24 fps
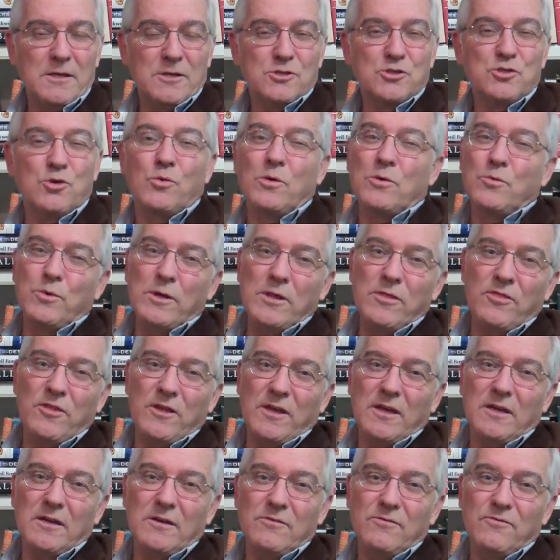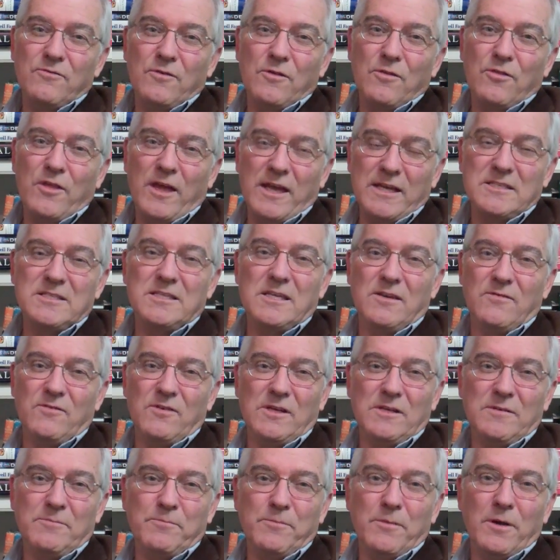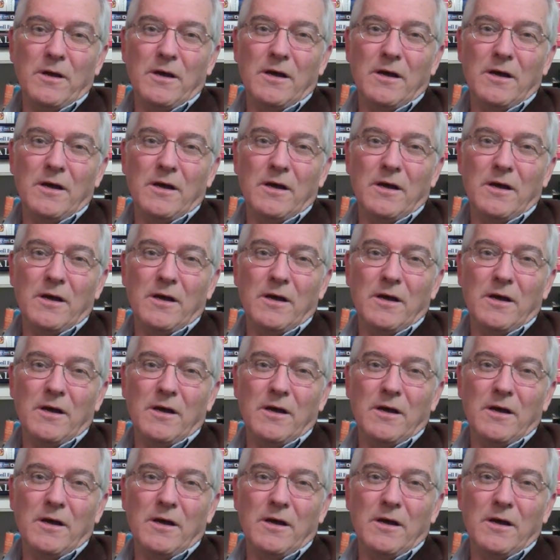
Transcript: So when we think of Thanksgiving